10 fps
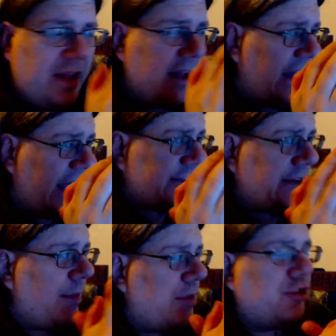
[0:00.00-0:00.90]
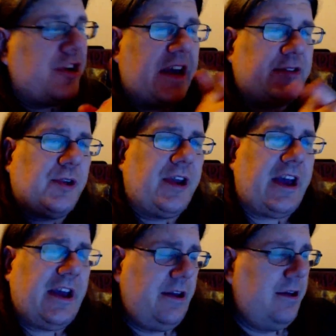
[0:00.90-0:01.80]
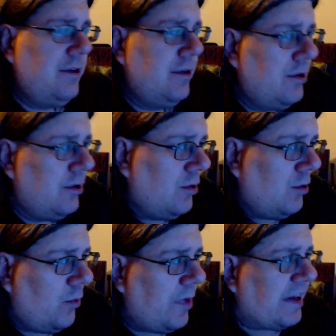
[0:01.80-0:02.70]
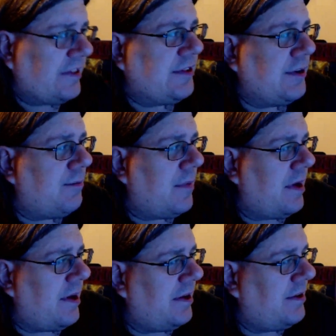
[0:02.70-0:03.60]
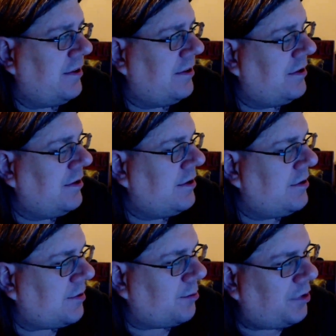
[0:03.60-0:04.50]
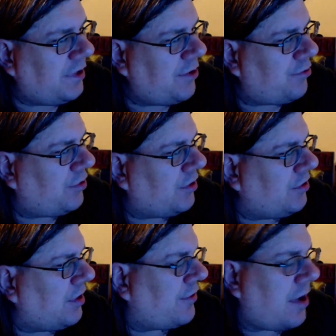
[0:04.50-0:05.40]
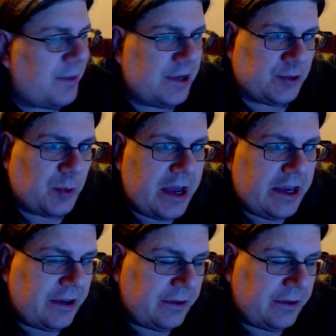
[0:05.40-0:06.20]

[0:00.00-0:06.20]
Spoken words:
as I mentioned yesterday, we got some really interesting stuff coming this week.